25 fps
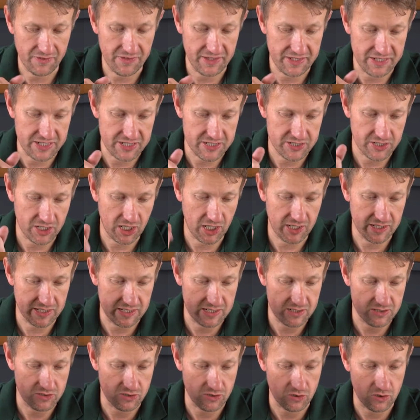they
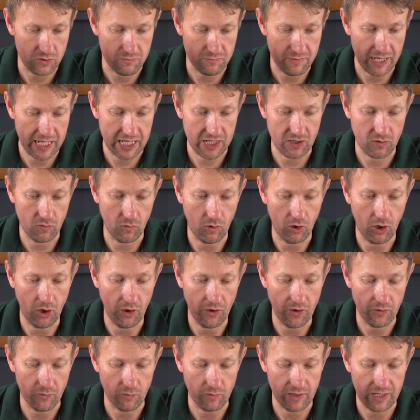decided to make
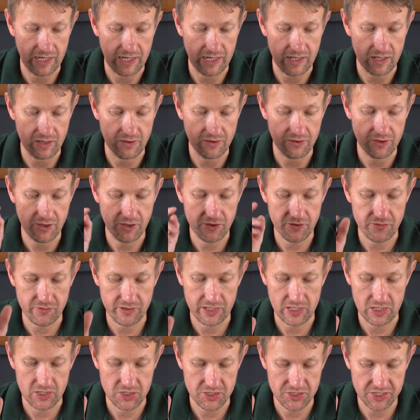one with
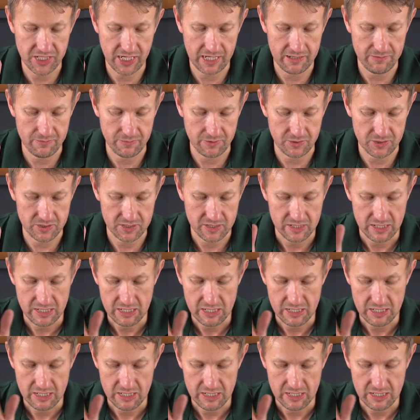3-inch chambers.